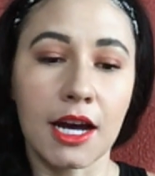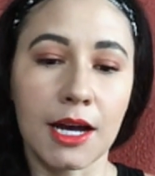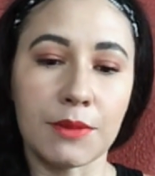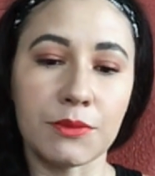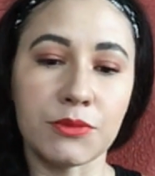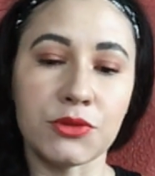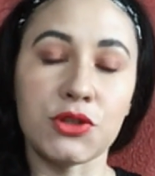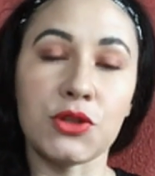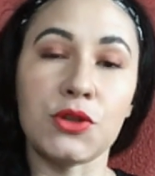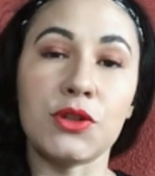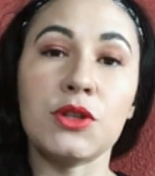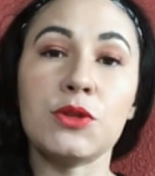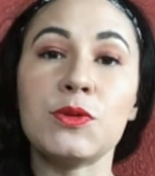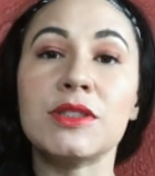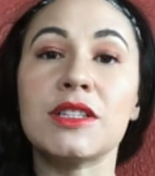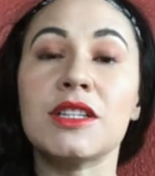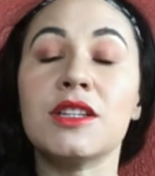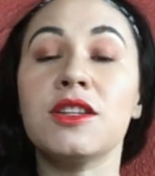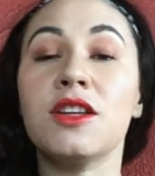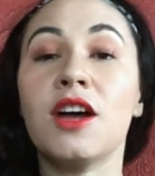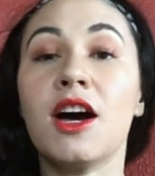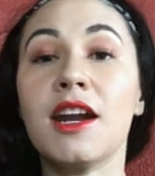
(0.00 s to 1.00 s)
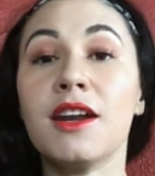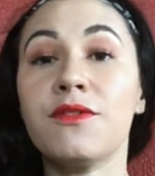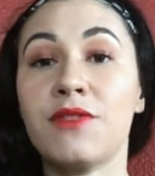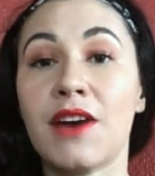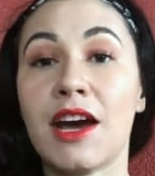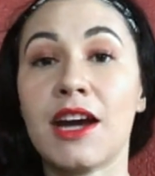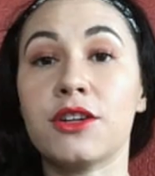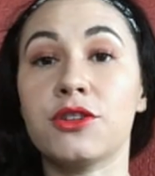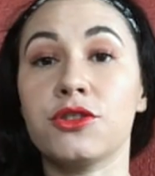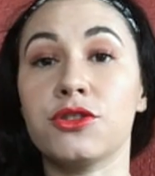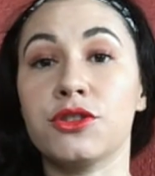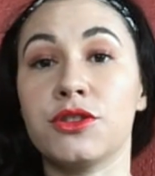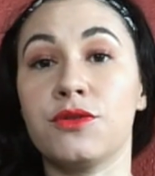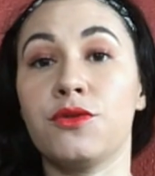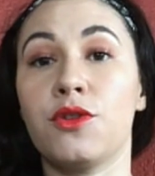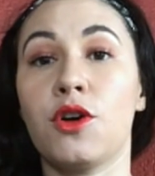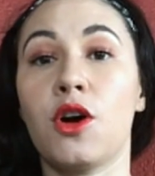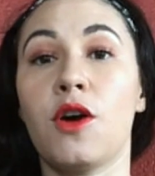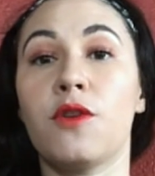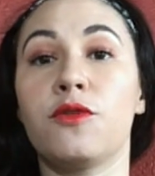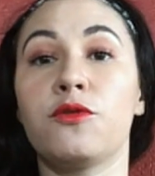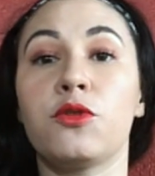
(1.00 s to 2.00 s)
So there was a lot of factors
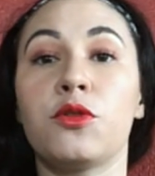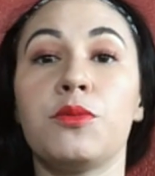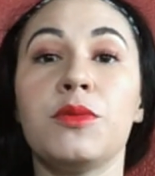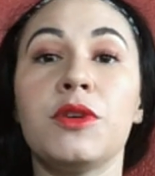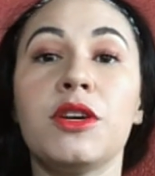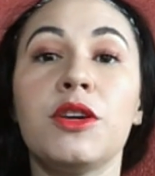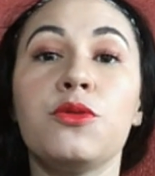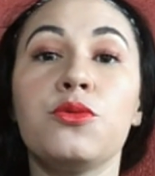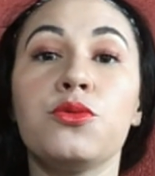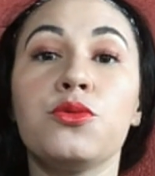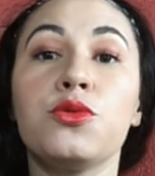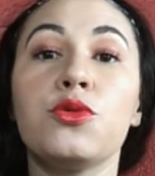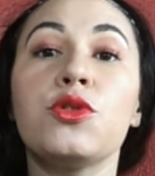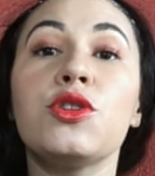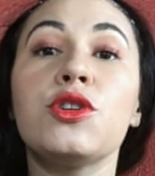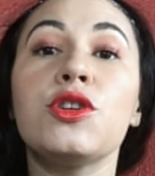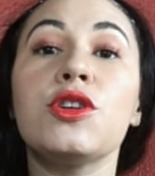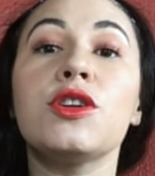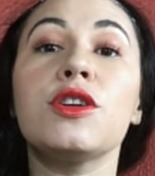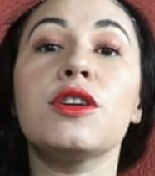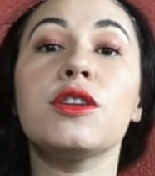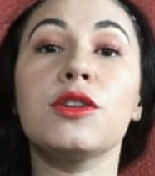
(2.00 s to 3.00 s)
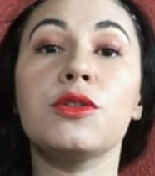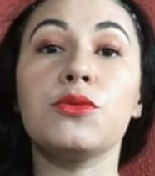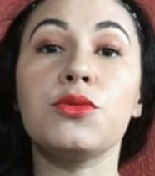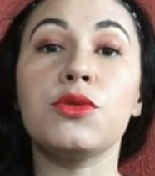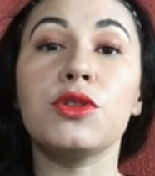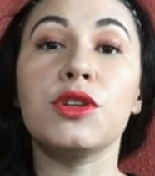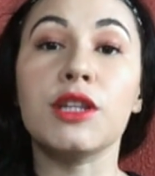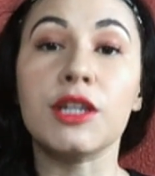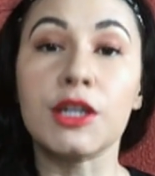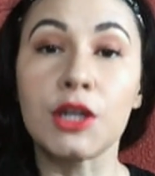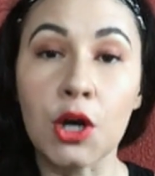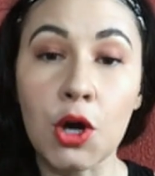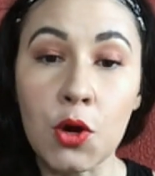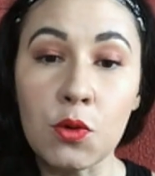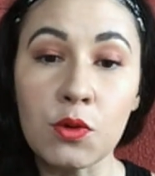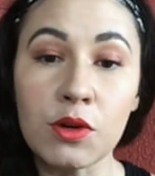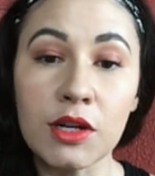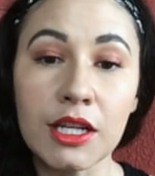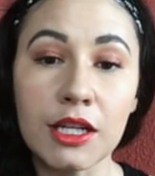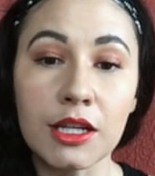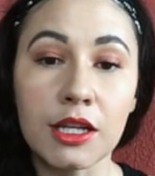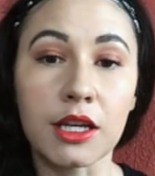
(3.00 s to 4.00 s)
involved with me really, really
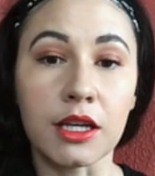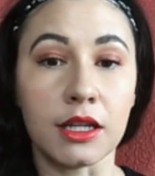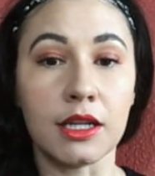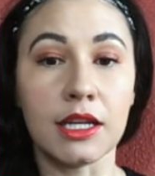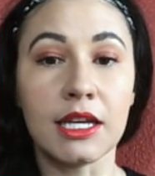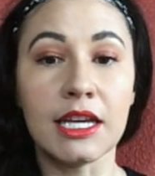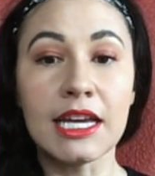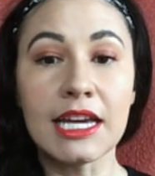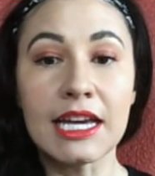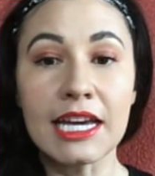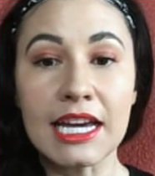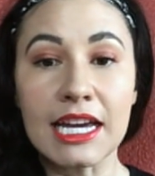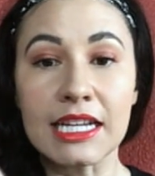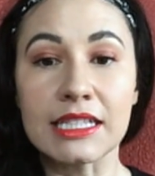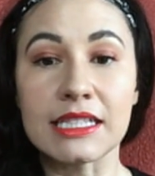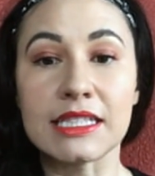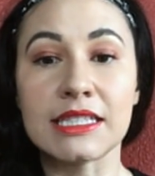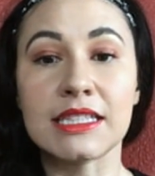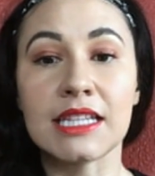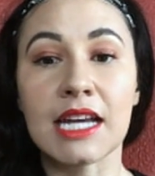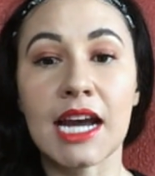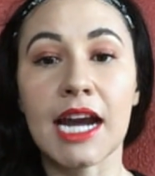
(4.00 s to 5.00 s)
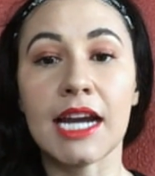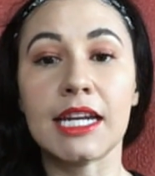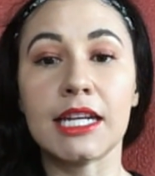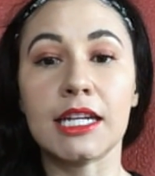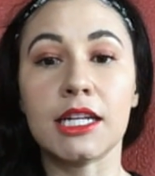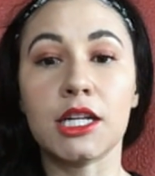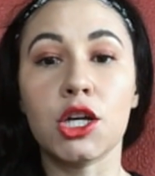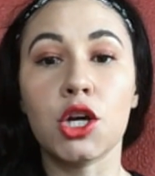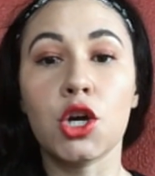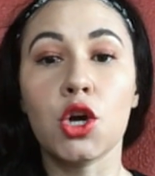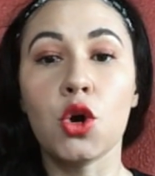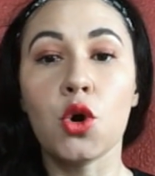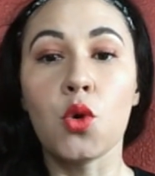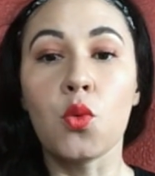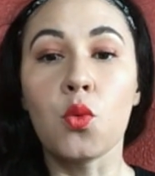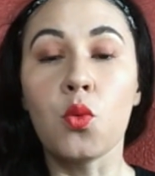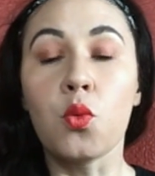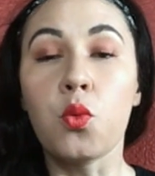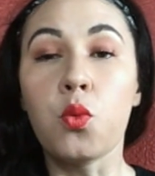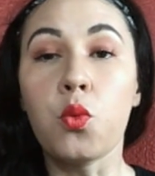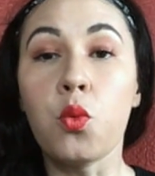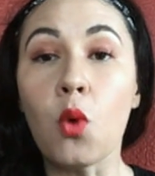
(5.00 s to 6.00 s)
honing in and deciding
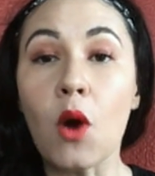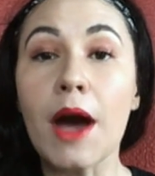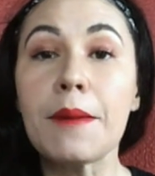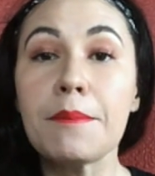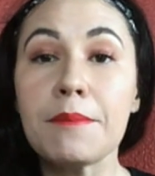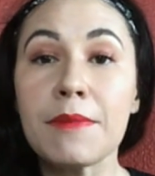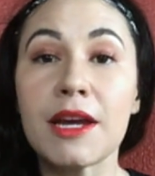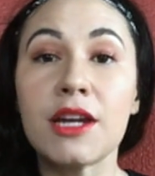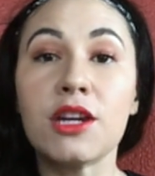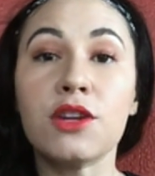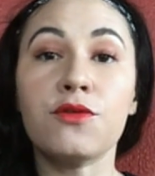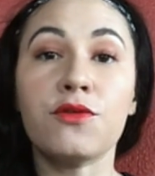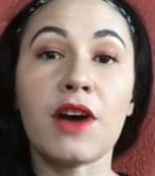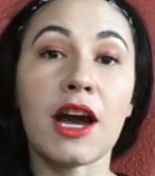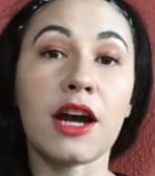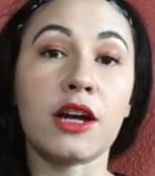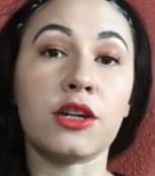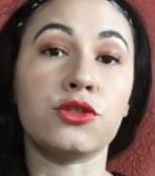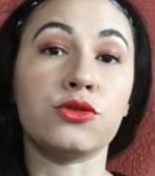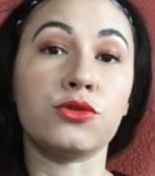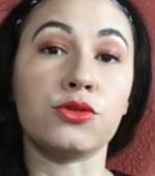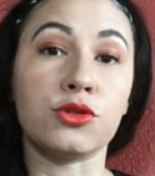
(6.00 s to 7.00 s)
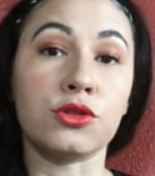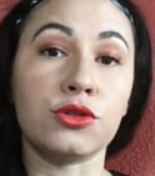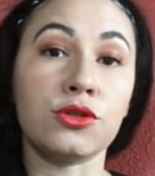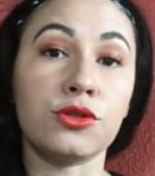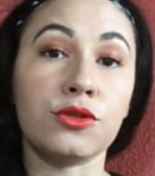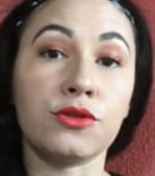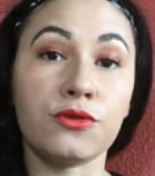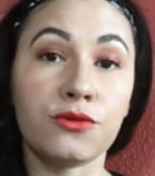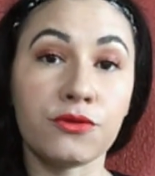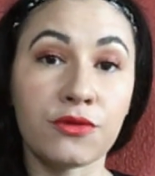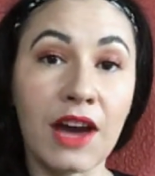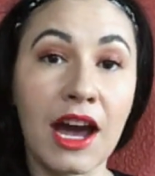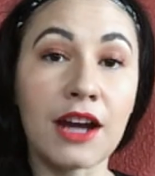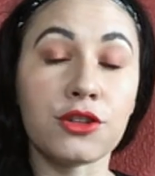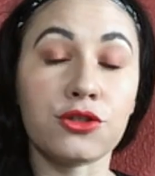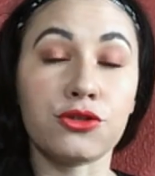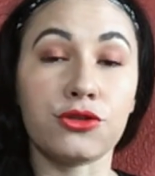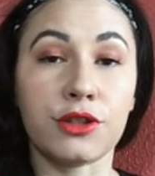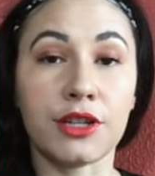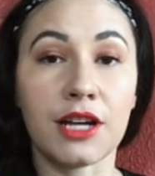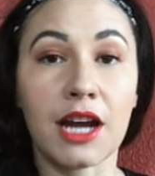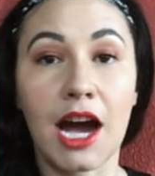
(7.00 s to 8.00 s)
what manufacturer
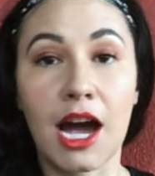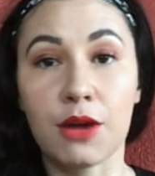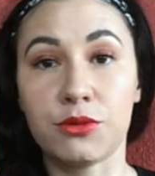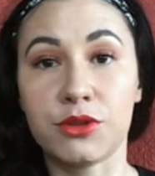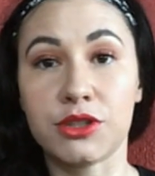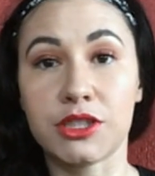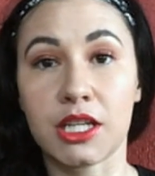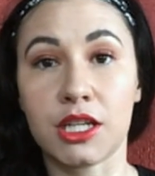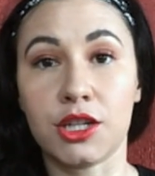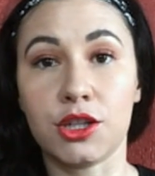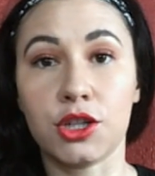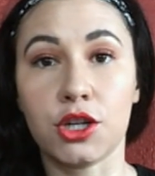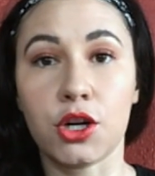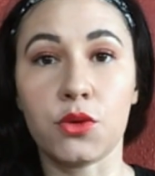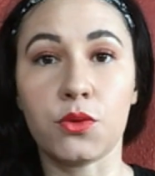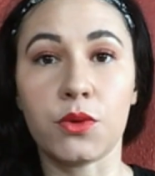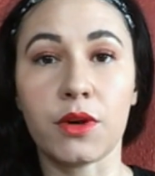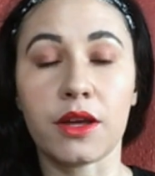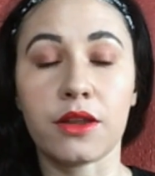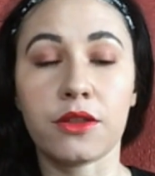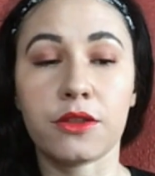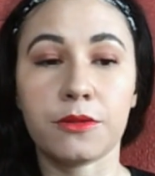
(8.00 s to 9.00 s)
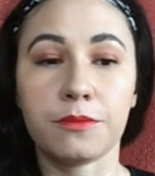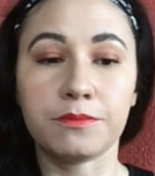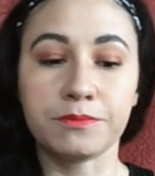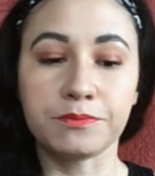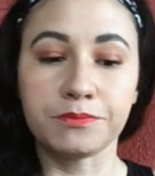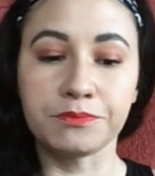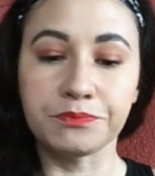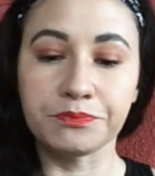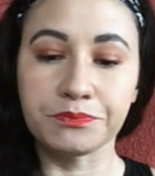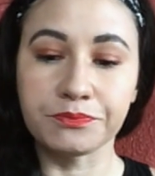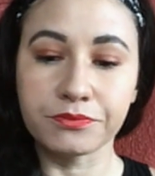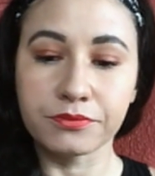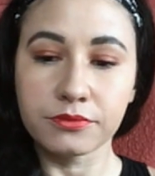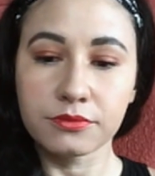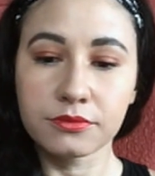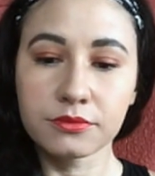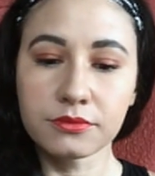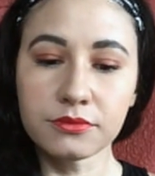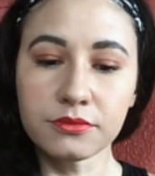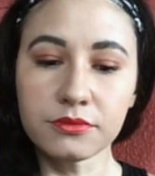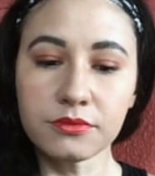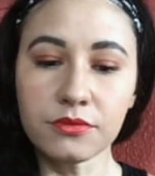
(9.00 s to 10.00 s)
factory I was gonna go
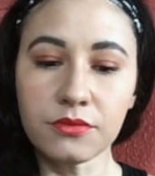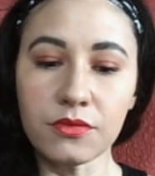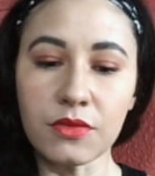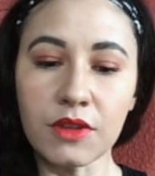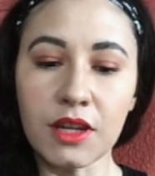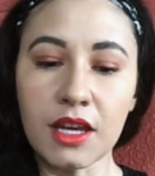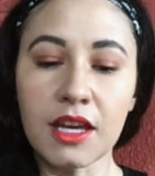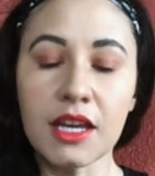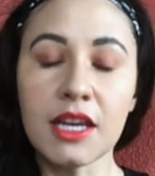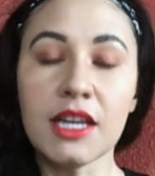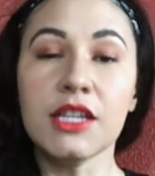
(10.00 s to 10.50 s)
with.